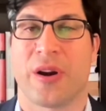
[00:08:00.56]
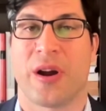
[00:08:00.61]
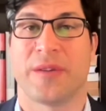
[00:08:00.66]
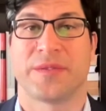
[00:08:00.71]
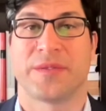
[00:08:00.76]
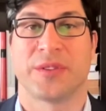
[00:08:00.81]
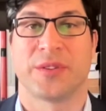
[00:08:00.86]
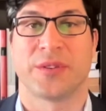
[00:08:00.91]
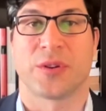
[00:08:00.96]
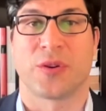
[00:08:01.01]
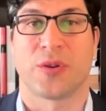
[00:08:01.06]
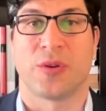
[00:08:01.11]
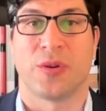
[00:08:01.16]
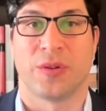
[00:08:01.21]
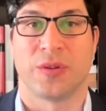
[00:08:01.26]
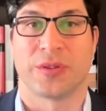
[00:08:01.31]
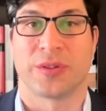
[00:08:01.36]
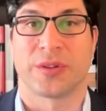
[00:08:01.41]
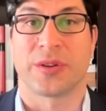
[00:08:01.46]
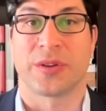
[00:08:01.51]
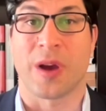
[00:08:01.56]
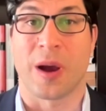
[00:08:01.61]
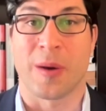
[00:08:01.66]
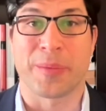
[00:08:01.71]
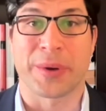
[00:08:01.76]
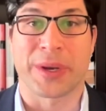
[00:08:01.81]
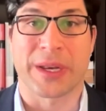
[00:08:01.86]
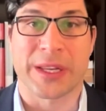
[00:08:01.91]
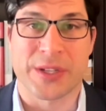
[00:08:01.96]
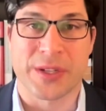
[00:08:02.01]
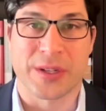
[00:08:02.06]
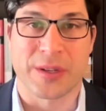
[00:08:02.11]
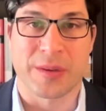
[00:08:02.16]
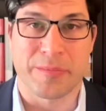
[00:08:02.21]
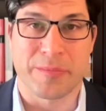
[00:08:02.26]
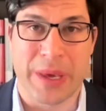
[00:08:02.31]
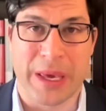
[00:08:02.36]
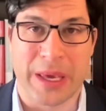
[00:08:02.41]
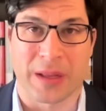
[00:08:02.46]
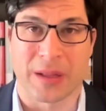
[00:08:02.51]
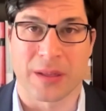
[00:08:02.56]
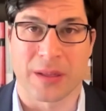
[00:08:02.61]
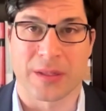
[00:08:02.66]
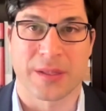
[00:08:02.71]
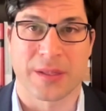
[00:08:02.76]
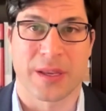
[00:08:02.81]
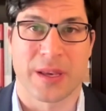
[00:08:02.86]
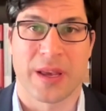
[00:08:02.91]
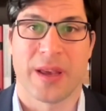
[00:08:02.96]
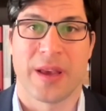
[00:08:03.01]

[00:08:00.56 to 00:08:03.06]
often called competition bills,